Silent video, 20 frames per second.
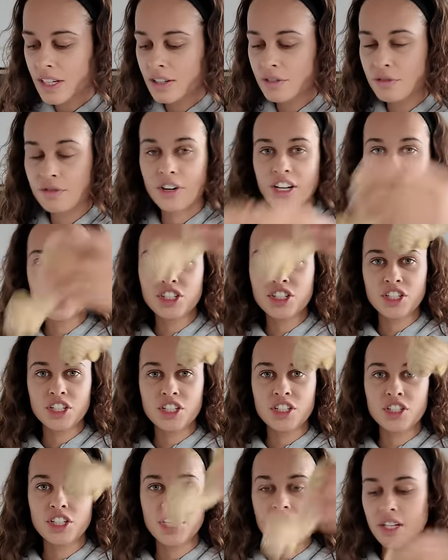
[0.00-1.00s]
fresh
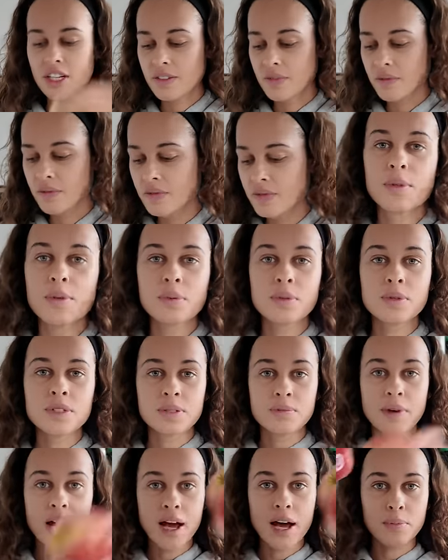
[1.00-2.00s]
ginger. I bought
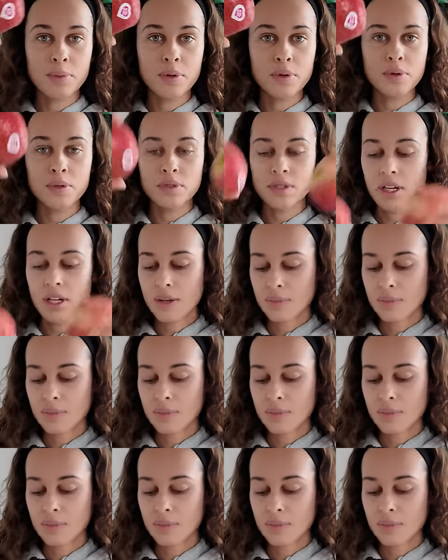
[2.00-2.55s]
some apples.